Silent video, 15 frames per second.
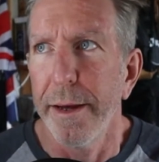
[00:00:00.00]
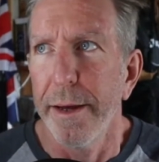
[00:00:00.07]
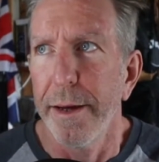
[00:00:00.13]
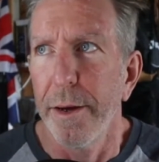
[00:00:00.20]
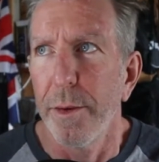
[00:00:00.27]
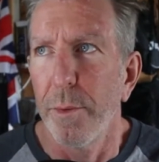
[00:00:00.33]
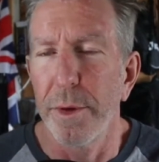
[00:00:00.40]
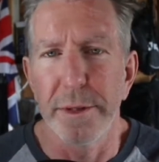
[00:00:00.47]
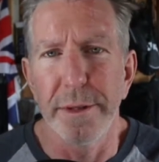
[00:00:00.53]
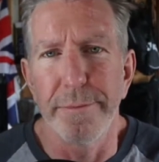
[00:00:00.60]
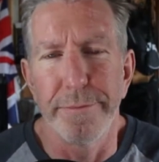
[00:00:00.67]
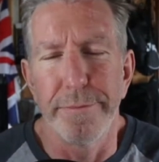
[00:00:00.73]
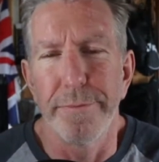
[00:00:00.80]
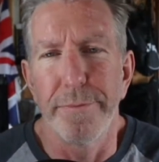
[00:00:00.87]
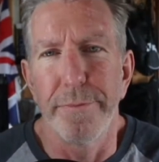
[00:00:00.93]
was
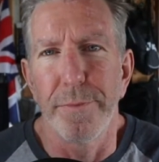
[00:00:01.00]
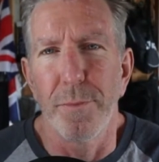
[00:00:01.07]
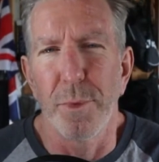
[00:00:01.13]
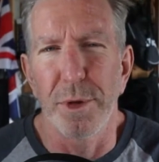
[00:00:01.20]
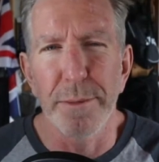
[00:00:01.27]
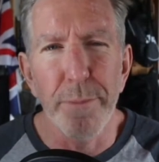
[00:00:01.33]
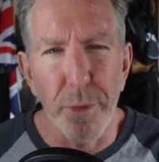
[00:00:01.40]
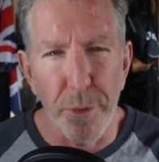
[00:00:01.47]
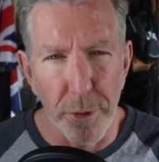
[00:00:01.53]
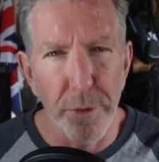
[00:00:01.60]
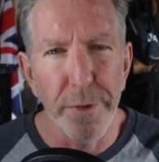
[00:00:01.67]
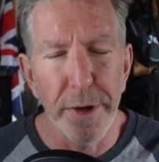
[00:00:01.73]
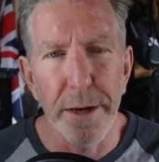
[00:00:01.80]
improving